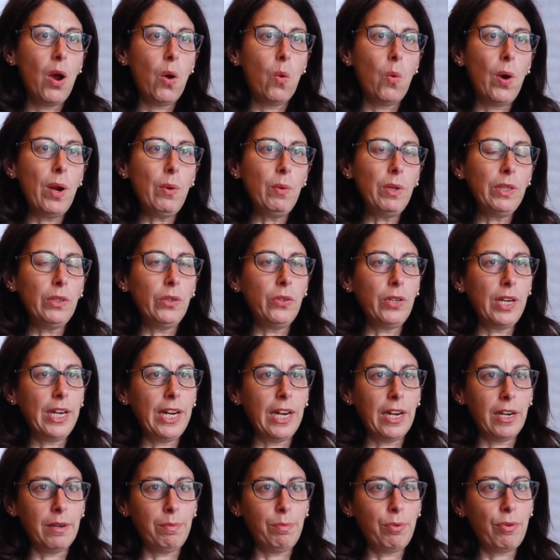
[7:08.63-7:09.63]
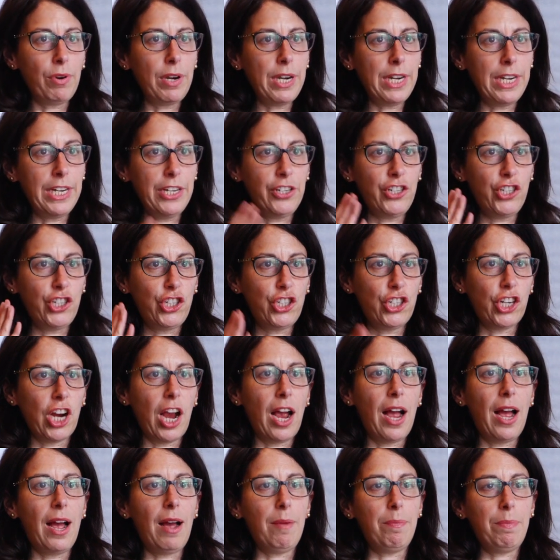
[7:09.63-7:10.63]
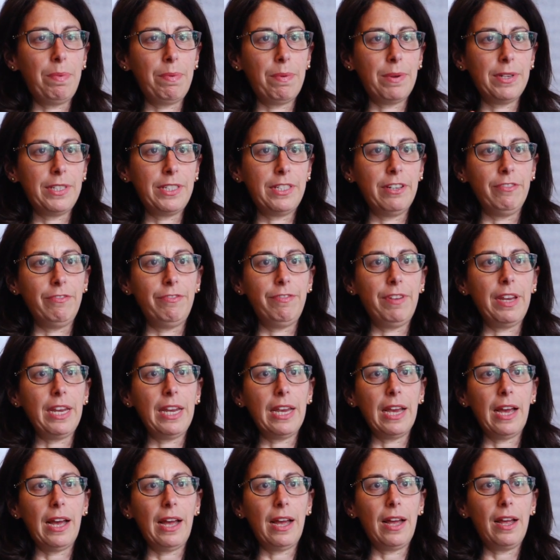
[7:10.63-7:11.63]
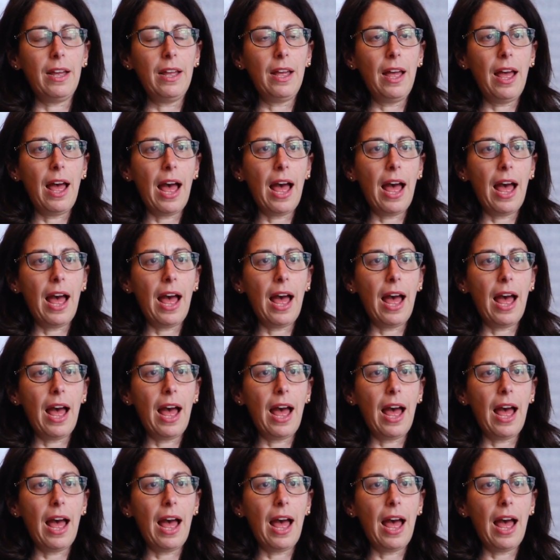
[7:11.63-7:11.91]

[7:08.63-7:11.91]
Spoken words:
we were looking at a pretty sharp, severe